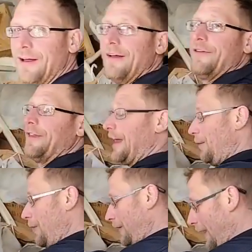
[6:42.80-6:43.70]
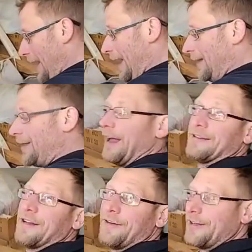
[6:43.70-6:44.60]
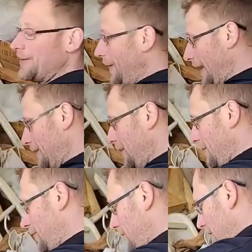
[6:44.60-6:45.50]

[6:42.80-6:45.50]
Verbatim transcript: me if you think I won. You think I was gonna go with this box? No.